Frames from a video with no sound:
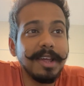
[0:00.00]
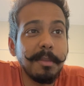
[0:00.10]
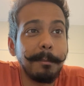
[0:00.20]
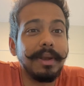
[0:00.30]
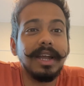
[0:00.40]

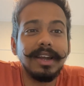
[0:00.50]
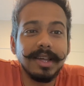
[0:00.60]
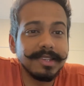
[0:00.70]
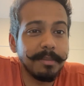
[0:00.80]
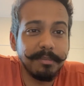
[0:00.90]

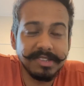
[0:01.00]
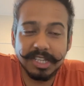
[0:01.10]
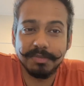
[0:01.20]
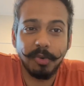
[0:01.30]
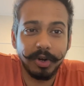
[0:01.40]
build some
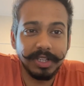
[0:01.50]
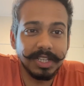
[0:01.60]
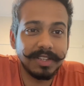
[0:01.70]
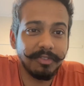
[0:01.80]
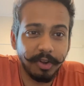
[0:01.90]
business
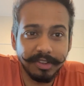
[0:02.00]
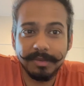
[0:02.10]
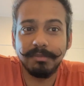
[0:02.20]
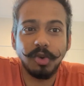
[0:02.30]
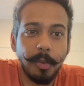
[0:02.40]
models for
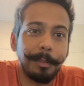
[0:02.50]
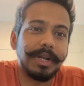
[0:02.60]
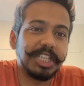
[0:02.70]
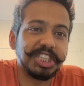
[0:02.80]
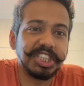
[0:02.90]
some
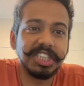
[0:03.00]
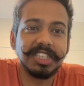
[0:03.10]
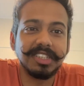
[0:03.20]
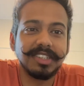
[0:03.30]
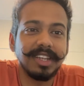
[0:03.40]

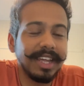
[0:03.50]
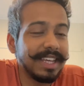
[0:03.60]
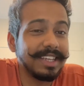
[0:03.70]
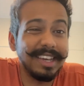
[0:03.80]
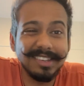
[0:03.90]
competitions,
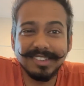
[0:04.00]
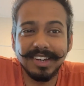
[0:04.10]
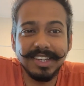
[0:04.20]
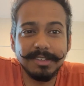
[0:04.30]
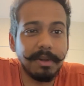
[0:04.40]
case
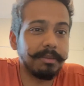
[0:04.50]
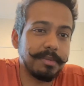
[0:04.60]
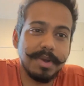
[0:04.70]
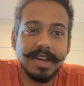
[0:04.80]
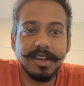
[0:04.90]
studies, blah blah
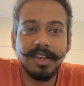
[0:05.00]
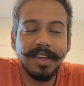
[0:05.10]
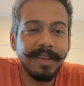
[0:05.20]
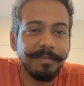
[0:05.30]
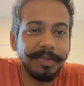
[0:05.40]
blah.
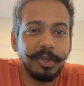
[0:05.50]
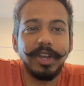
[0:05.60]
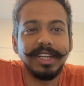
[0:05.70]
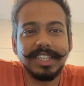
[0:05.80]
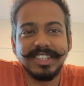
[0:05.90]
You
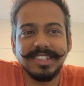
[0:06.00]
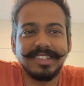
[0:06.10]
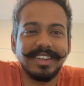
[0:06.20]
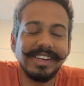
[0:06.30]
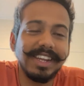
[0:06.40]
get the
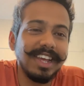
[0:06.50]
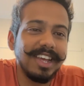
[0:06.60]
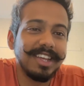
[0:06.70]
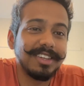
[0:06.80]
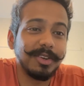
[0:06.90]
gist, right?
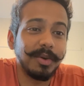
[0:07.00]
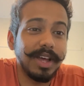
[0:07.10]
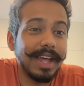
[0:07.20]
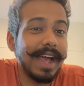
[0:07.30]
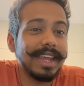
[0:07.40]
So
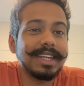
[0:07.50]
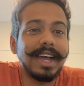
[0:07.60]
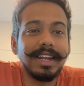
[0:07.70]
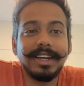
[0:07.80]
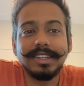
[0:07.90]
I can
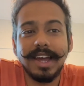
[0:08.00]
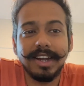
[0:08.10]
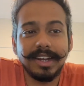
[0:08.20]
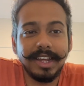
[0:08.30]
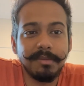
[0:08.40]
highlight
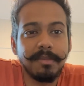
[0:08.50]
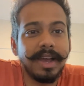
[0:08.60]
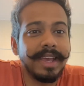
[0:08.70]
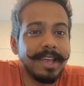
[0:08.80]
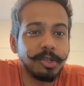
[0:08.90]
that in
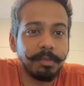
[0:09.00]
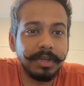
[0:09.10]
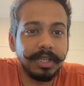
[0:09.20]
my SOP,